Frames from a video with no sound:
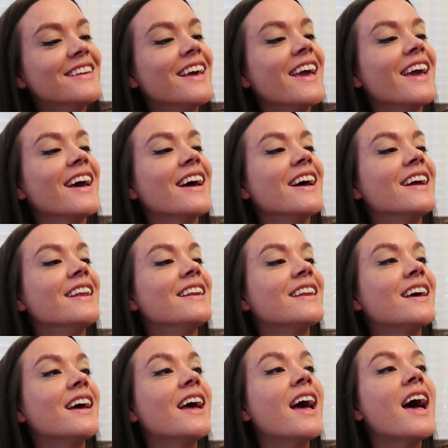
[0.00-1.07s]

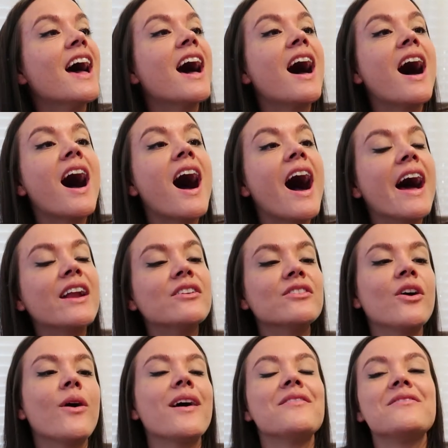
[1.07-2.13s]
And I don't
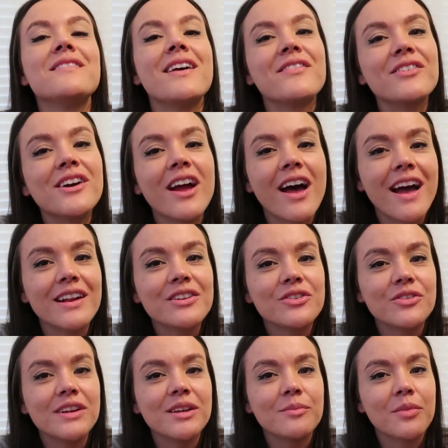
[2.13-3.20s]
know, I've never had
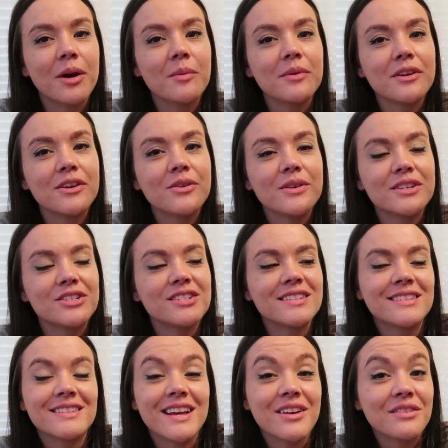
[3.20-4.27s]
Korean barbecue. It
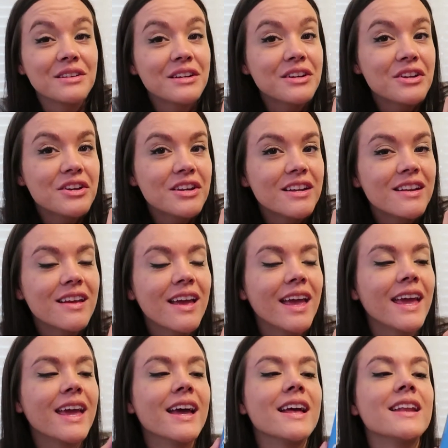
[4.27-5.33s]
just sounded good,
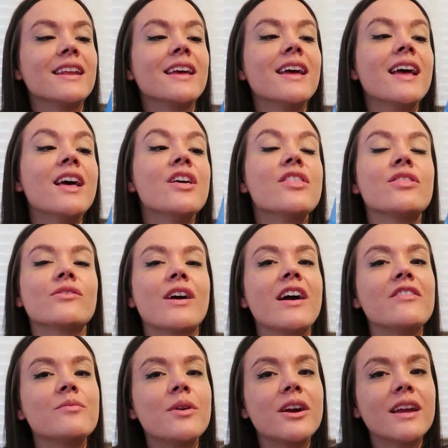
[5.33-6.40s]
and
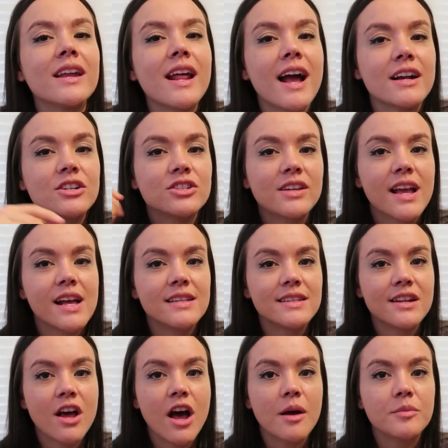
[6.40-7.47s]
Thrive Market actually has
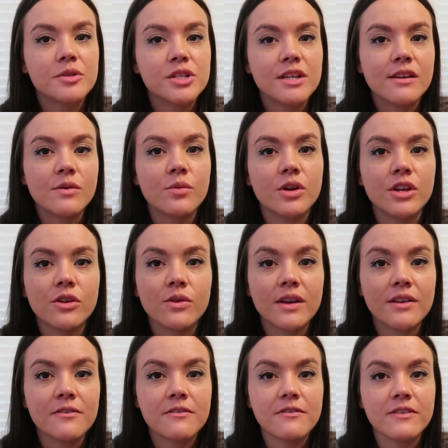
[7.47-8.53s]
an option where you
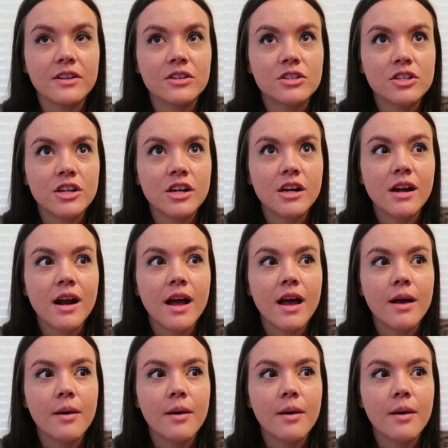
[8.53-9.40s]
can filter